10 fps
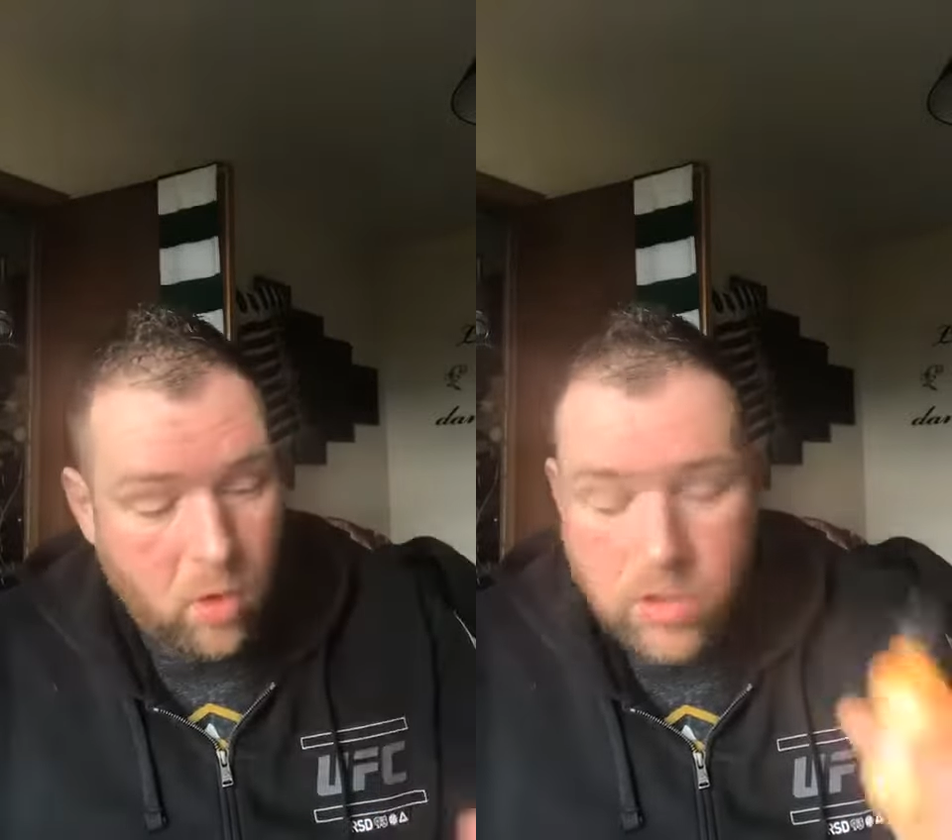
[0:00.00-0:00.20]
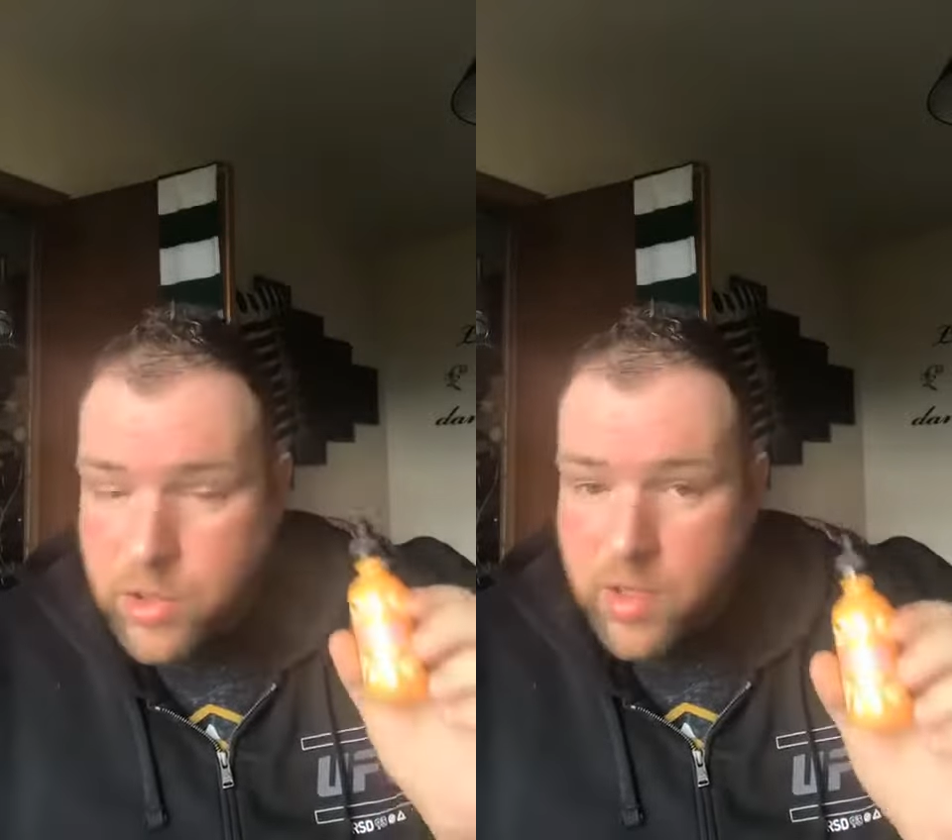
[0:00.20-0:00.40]

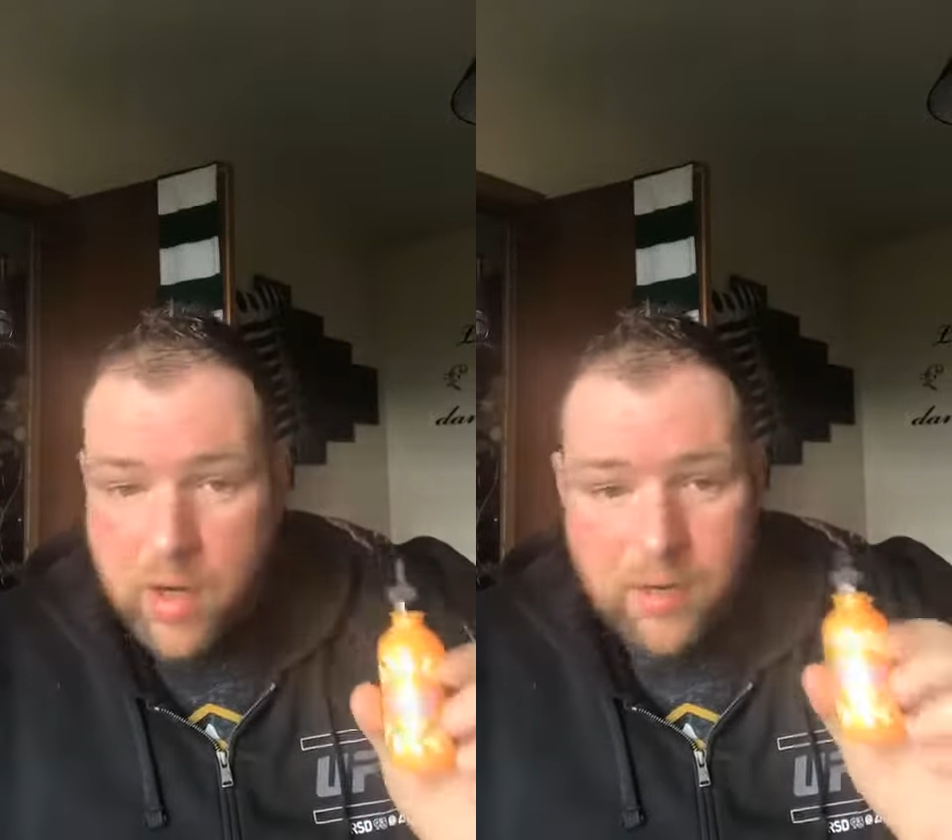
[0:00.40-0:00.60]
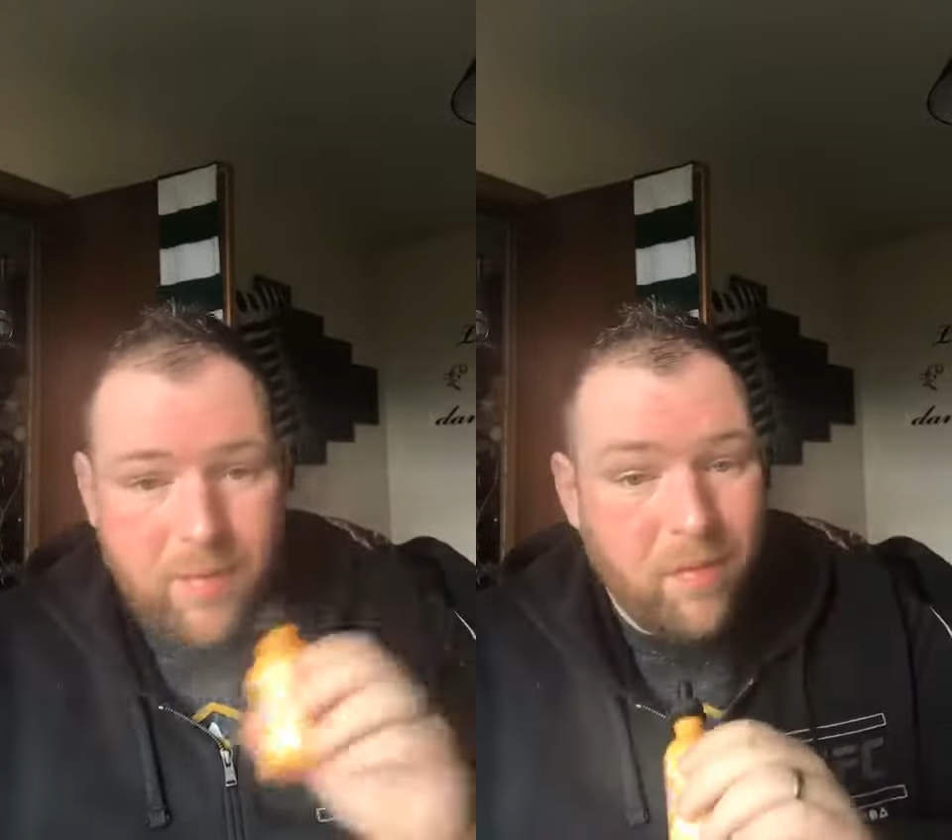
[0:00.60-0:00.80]

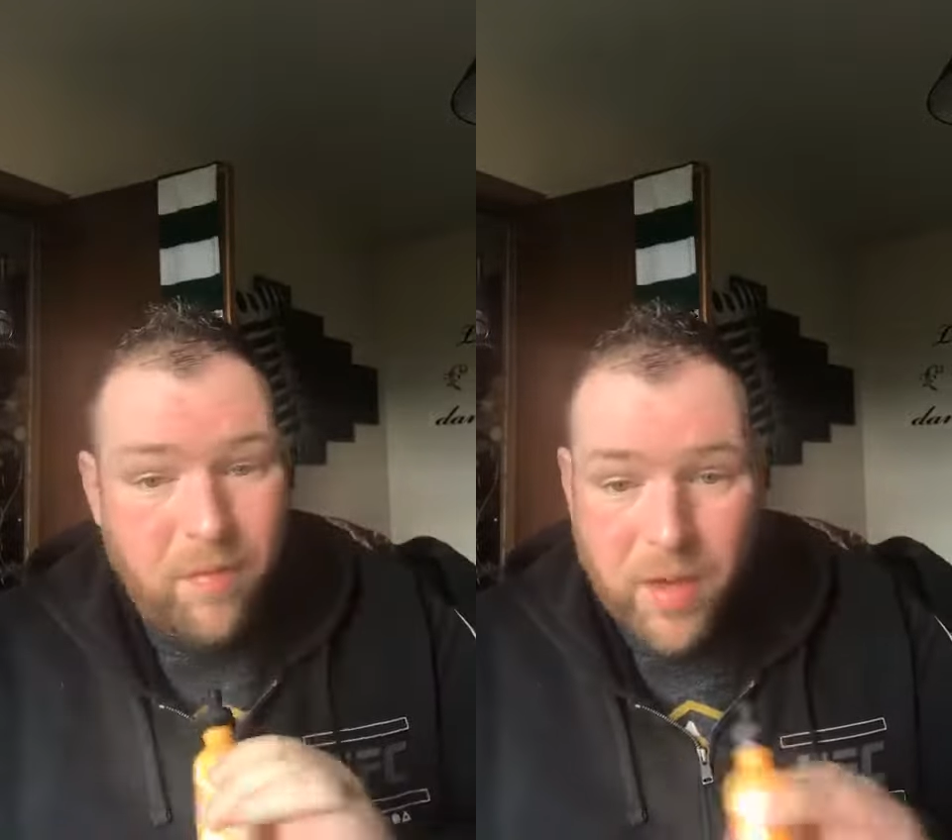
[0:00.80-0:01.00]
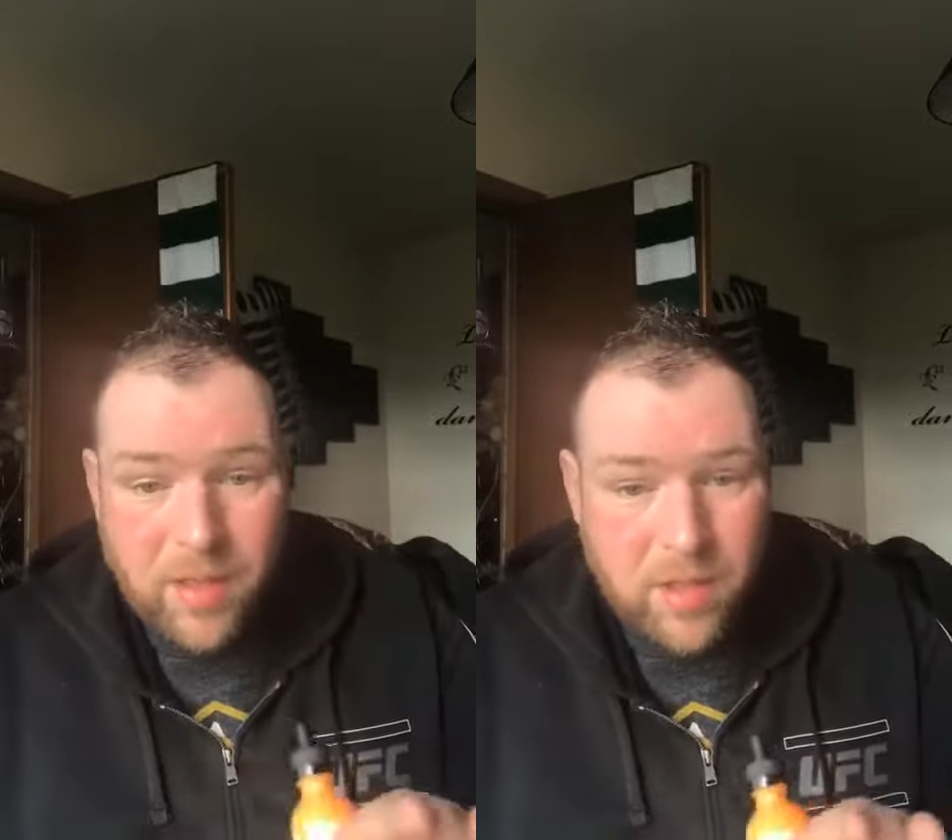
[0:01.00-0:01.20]
orange tart,
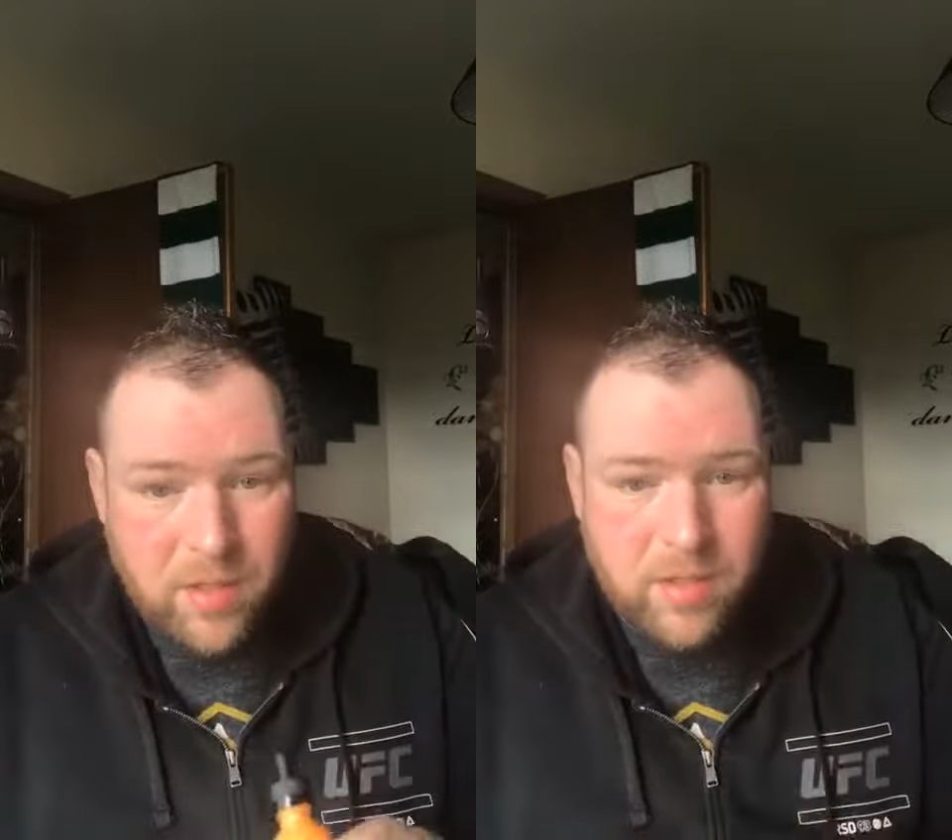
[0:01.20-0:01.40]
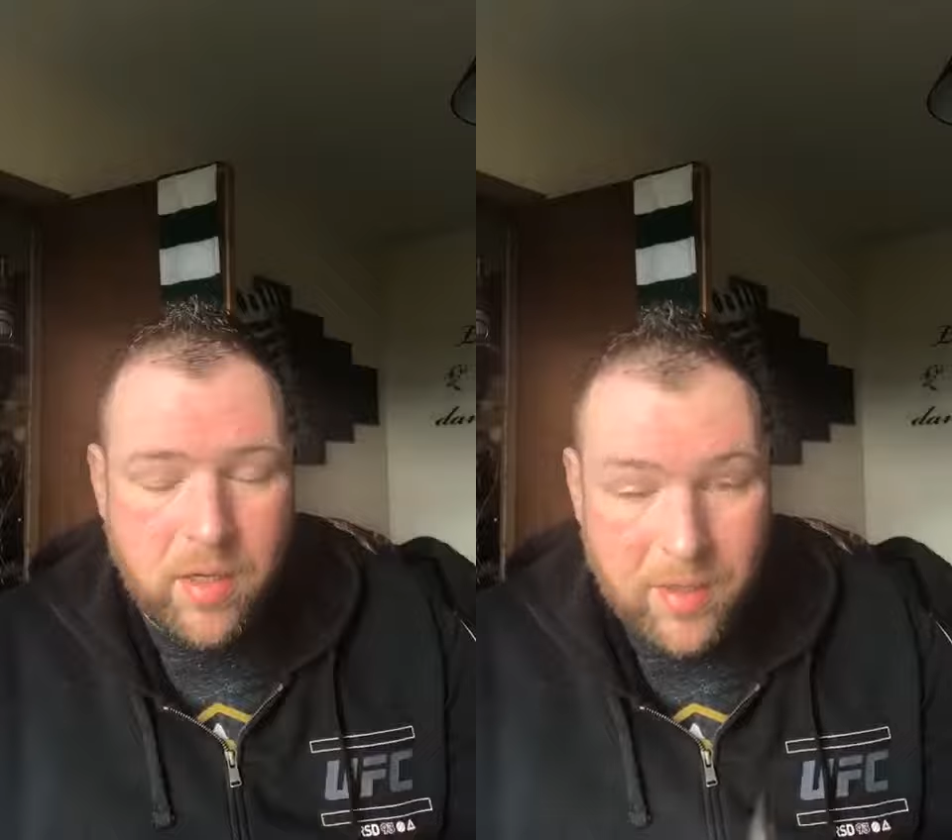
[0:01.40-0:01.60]

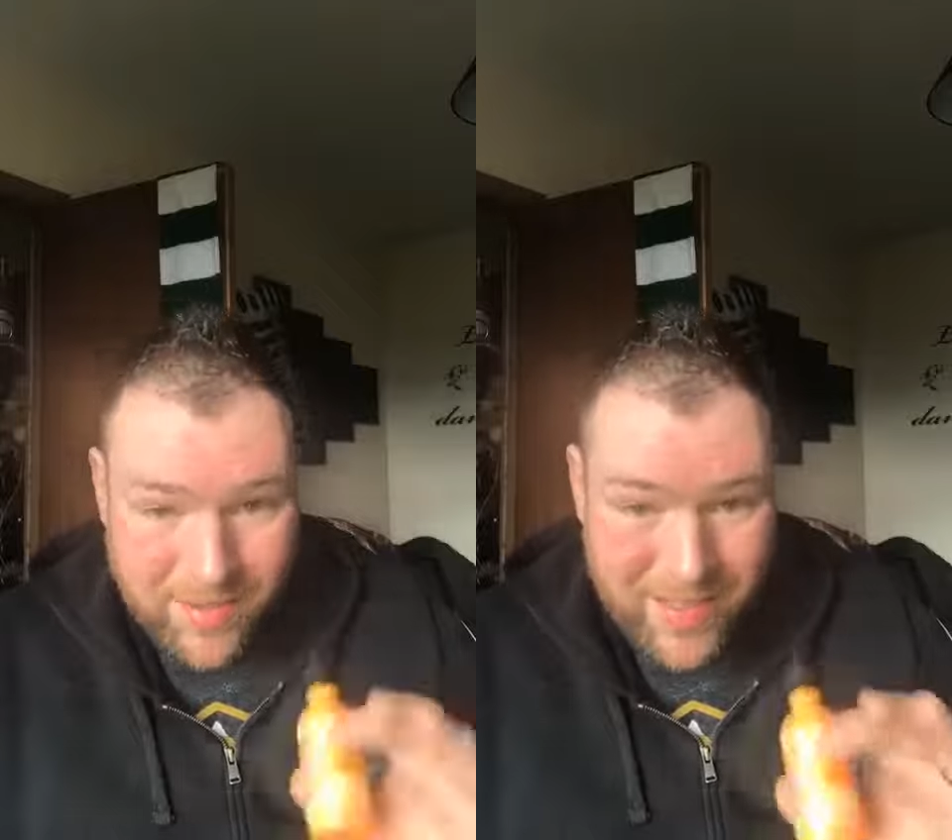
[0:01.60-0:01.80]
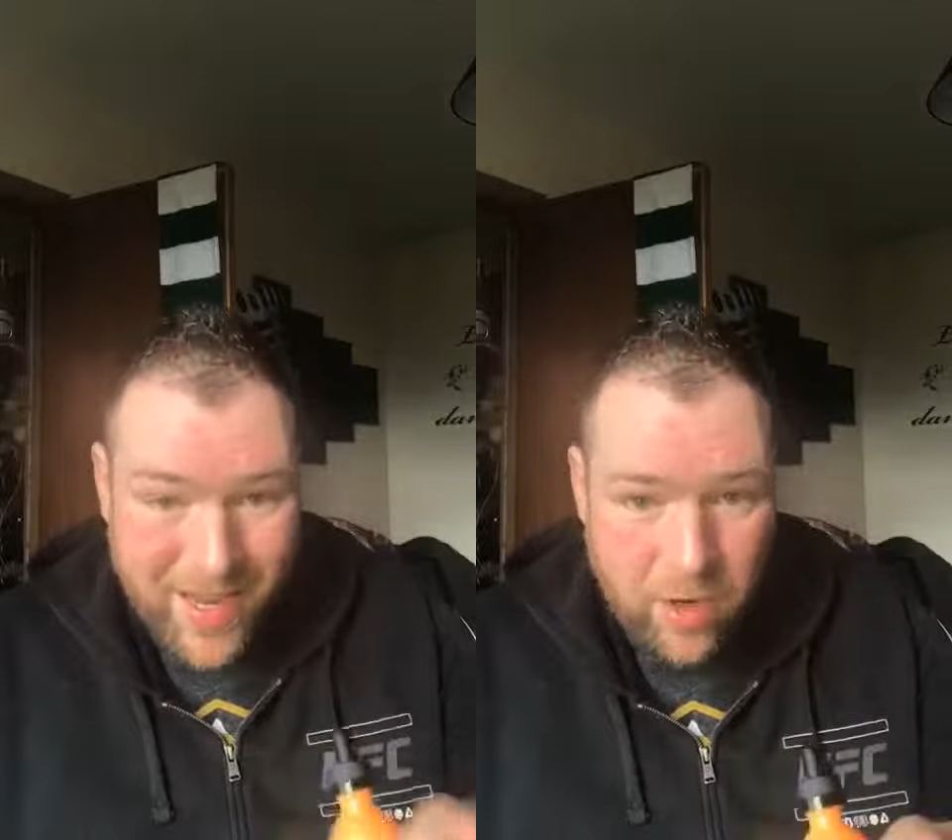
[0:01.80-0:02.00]
fantastic.